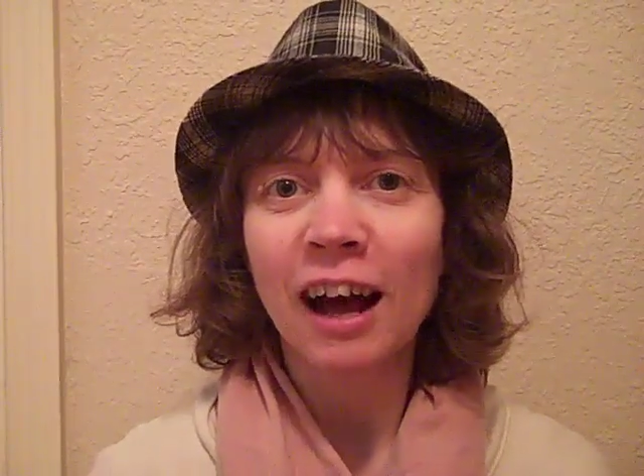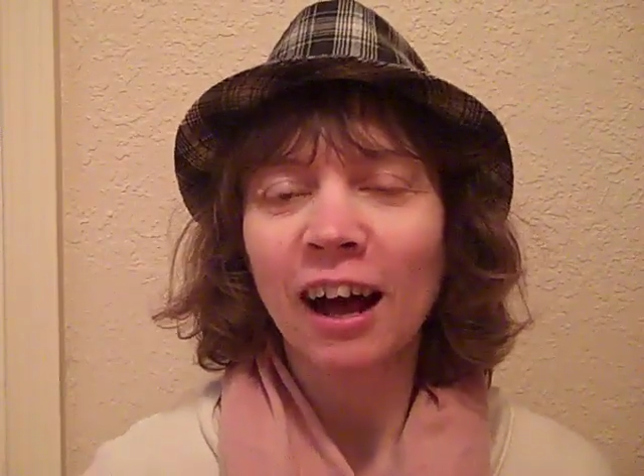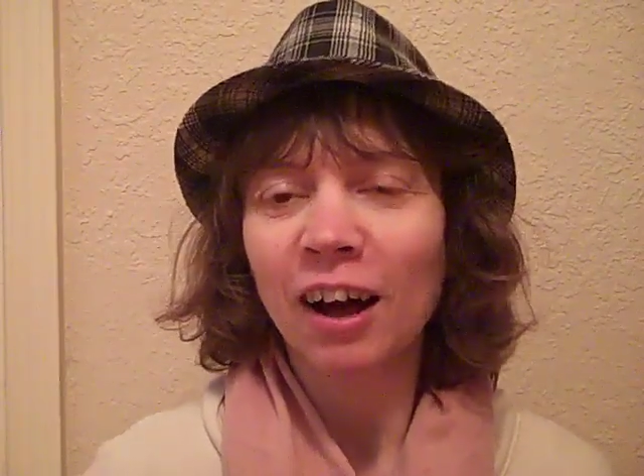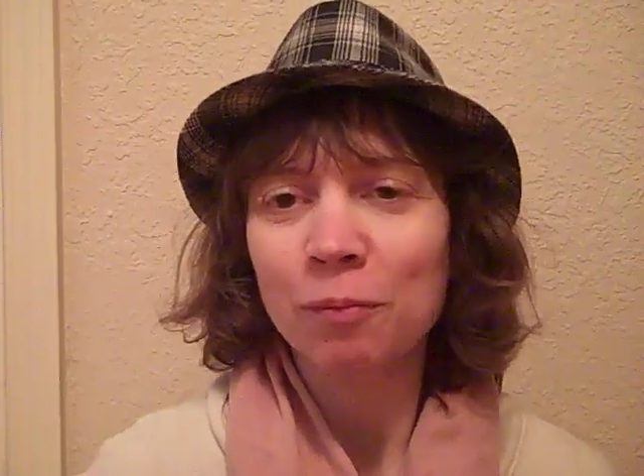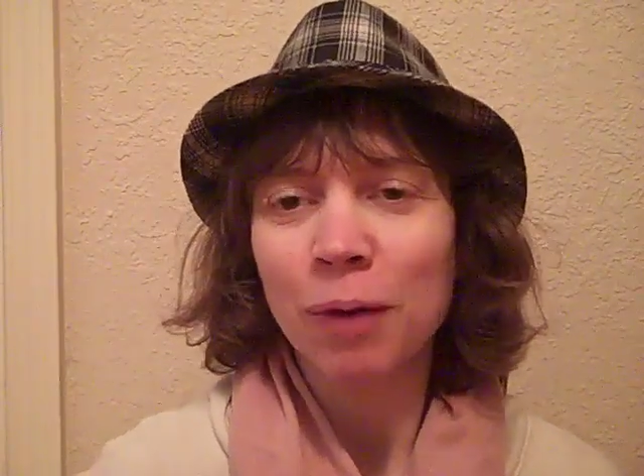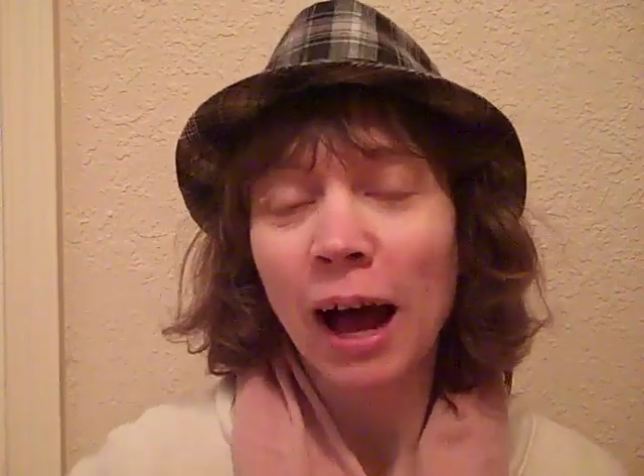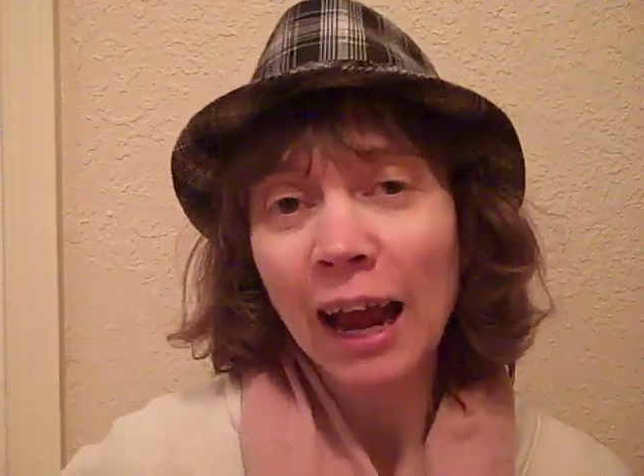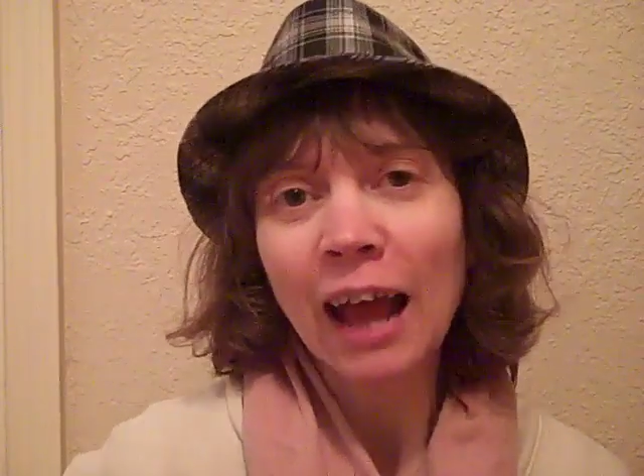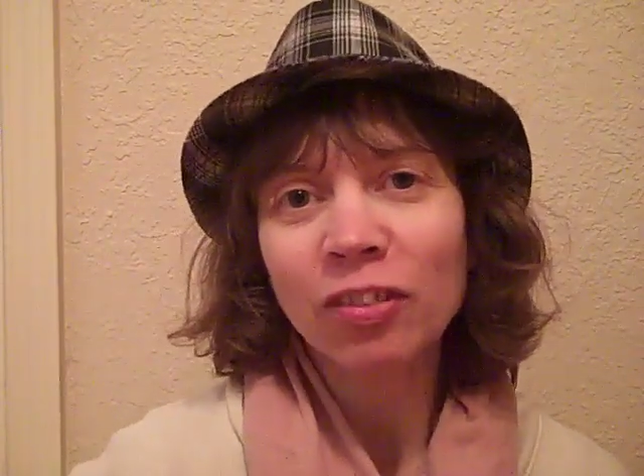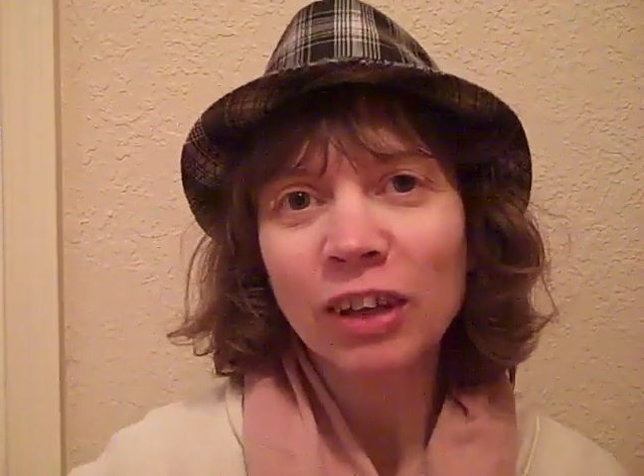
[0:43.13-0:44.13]
I
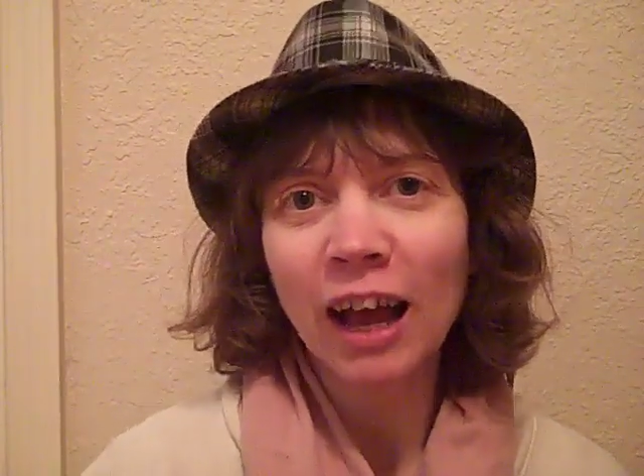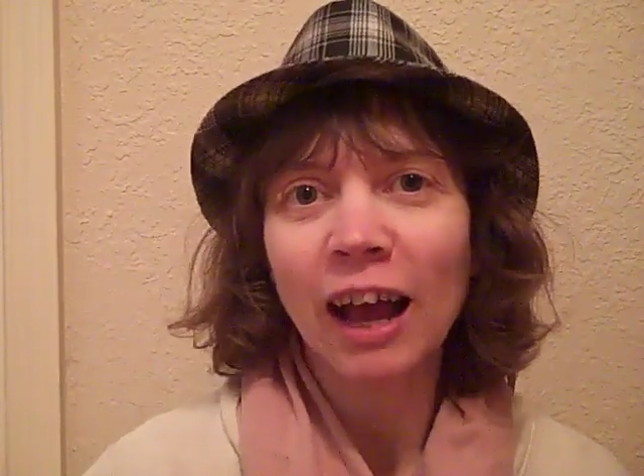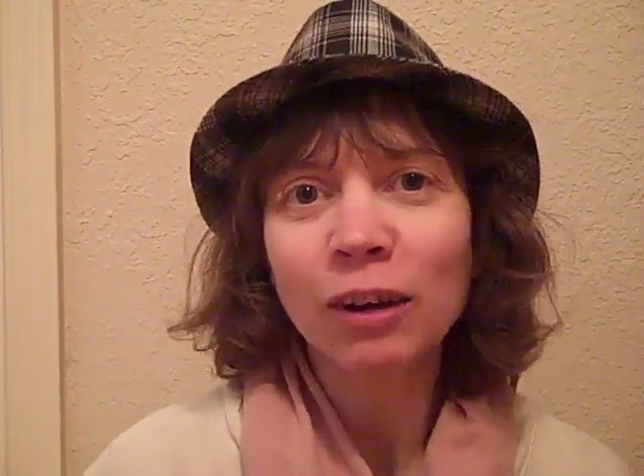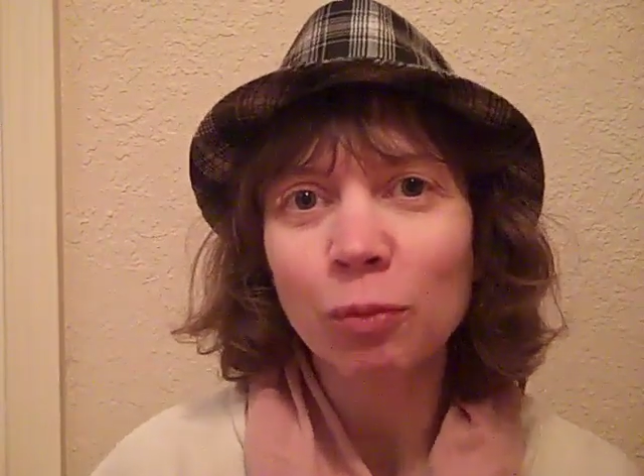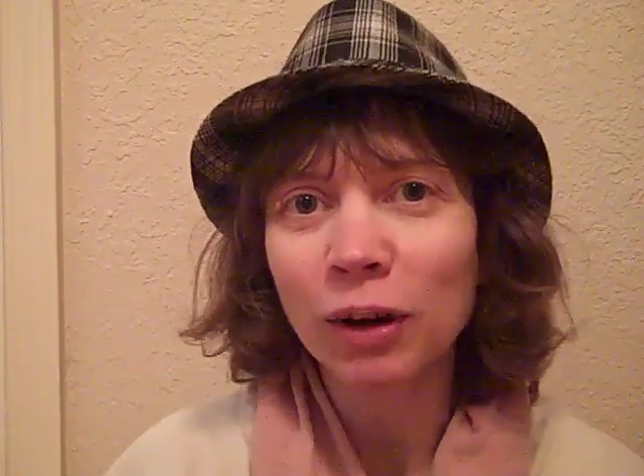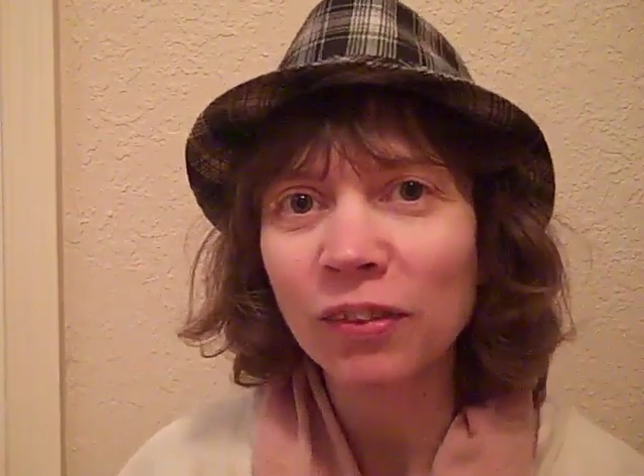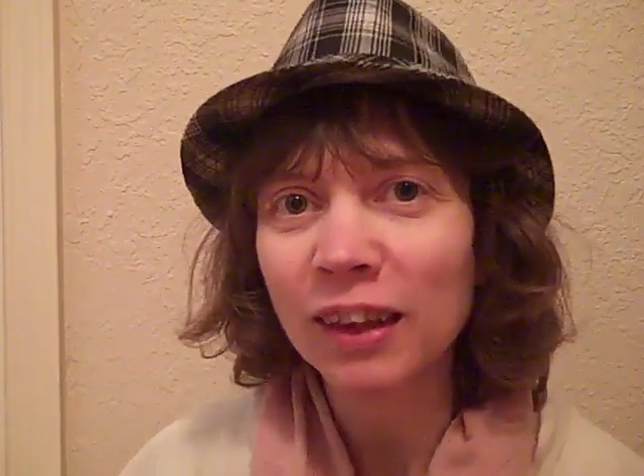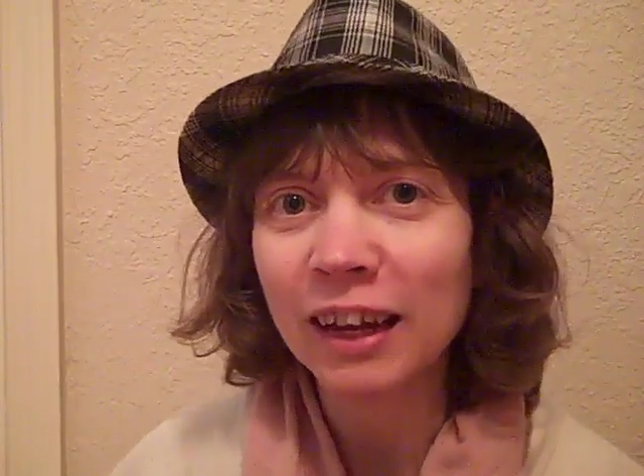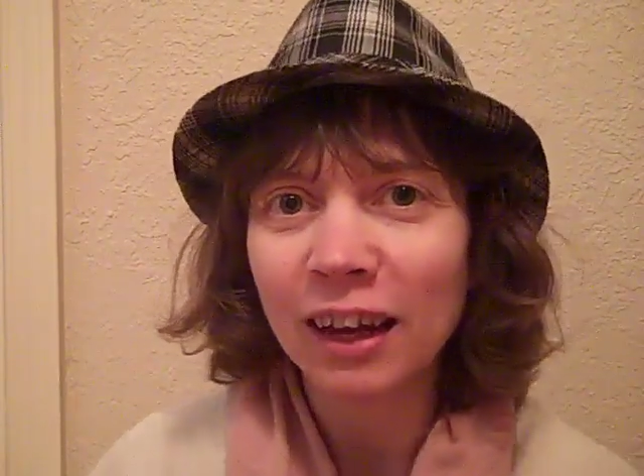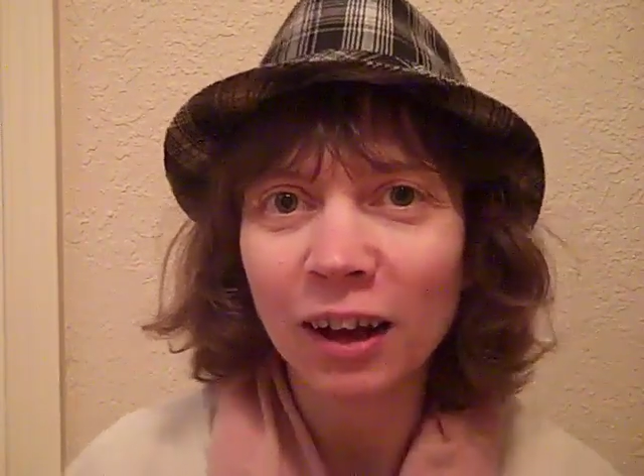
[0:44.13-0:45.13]
had the kind where
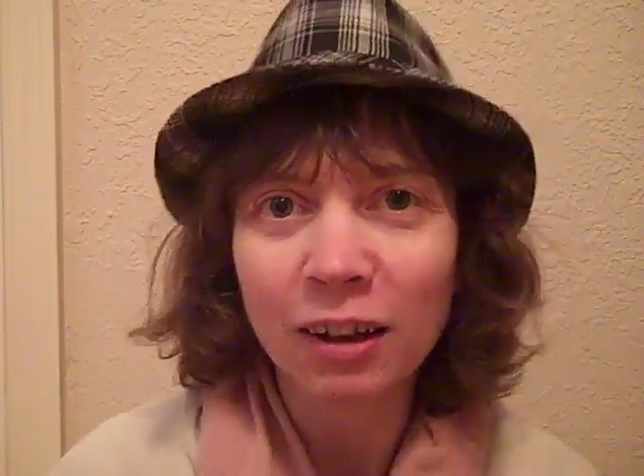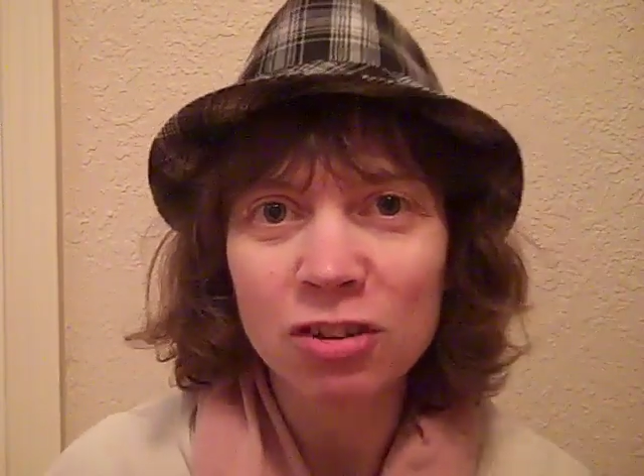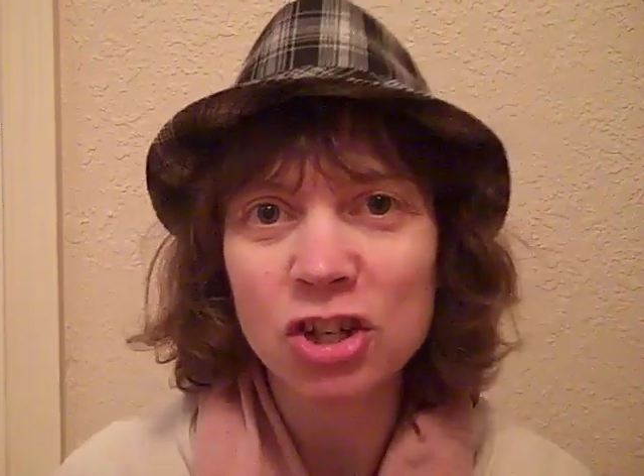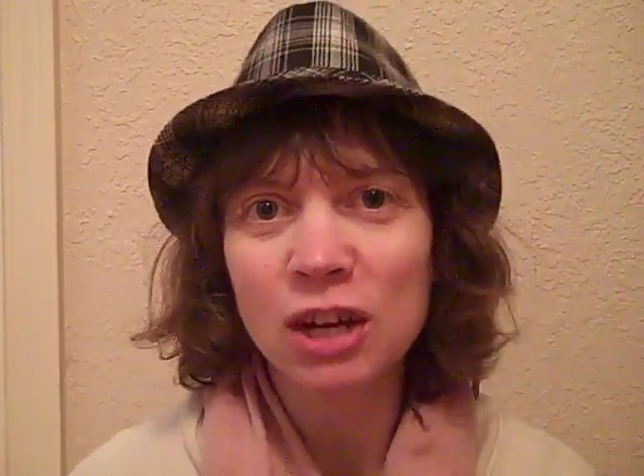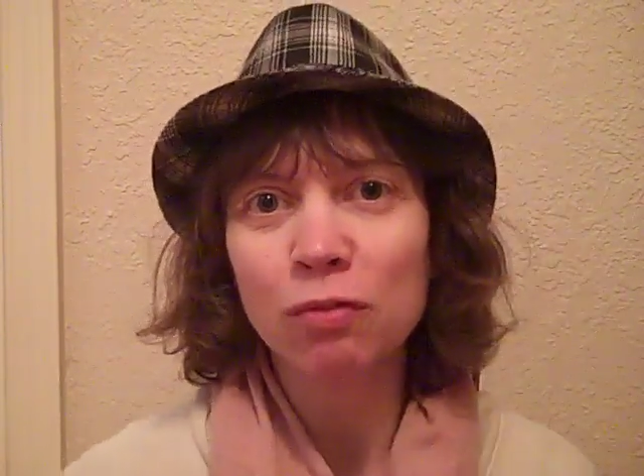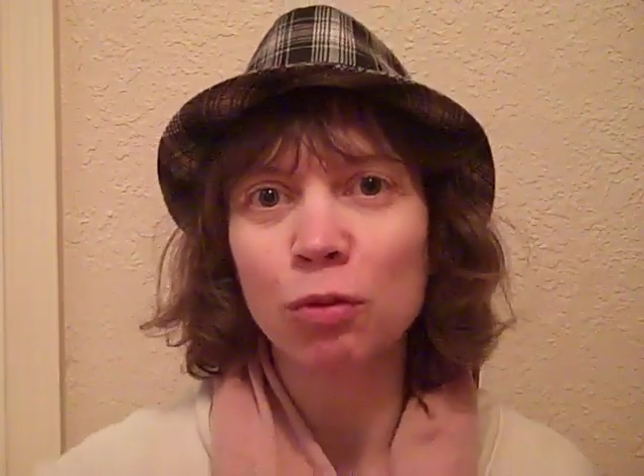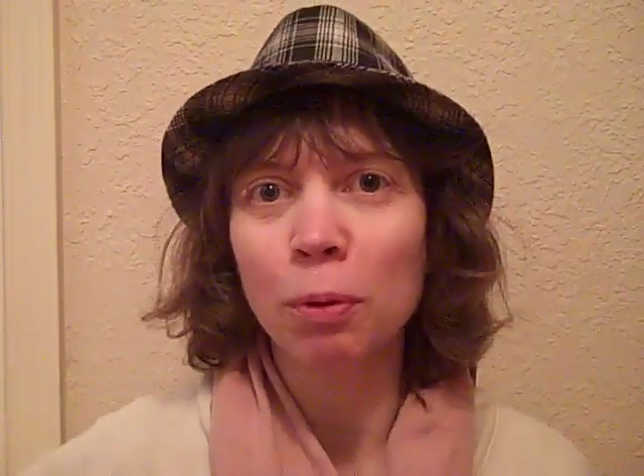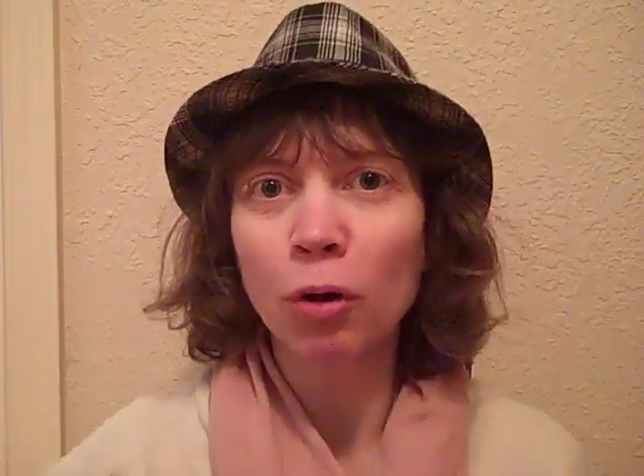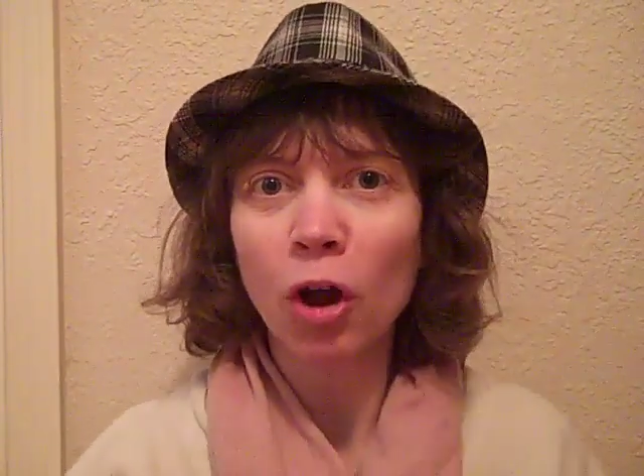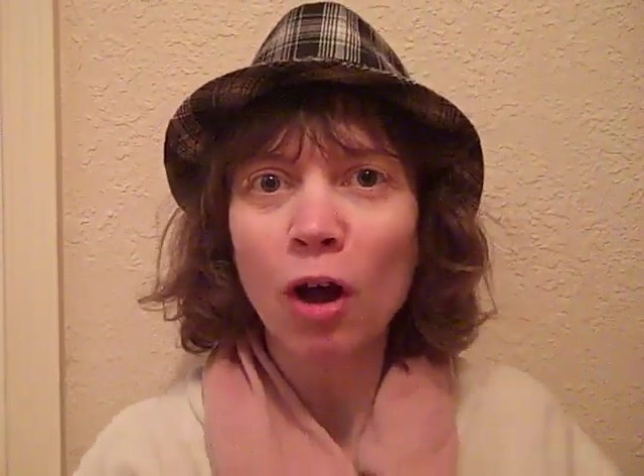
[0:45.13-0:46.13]
they shave the
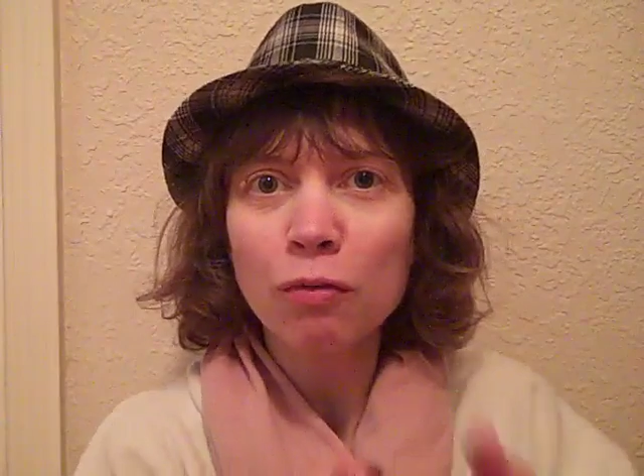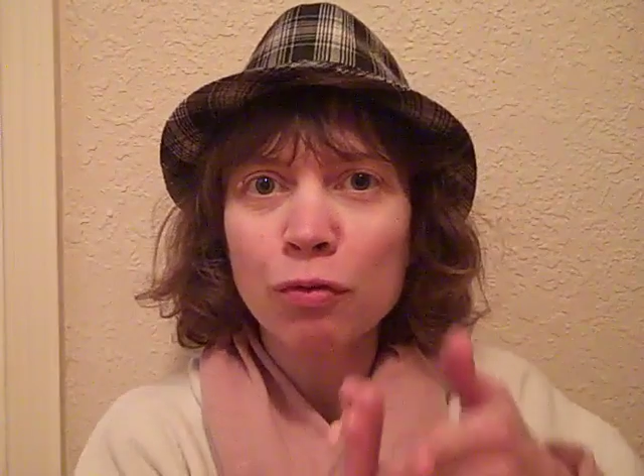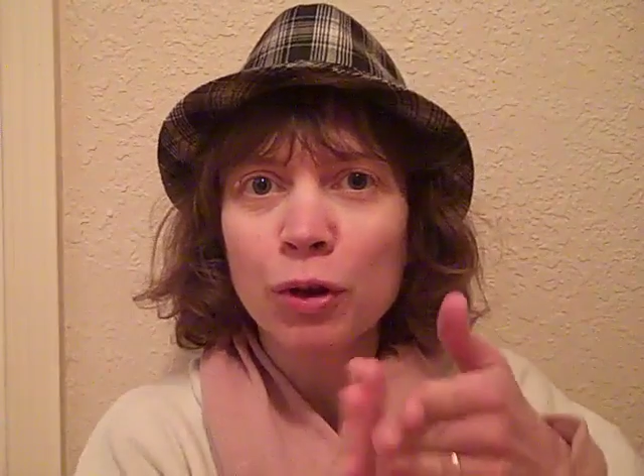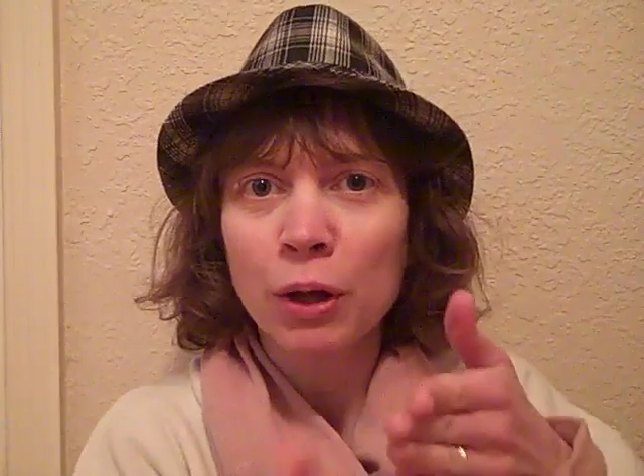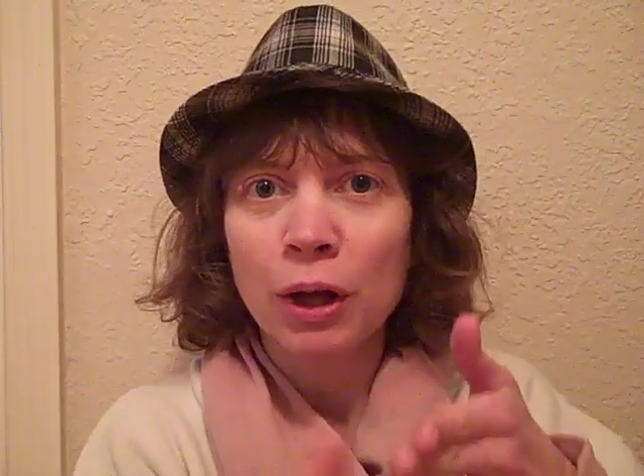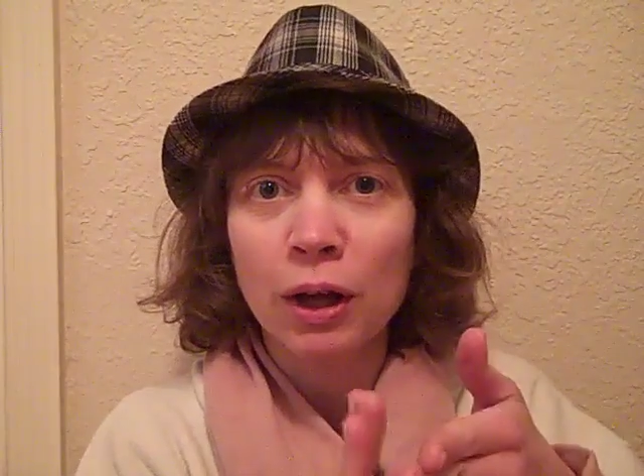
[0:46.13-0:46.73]
bone off.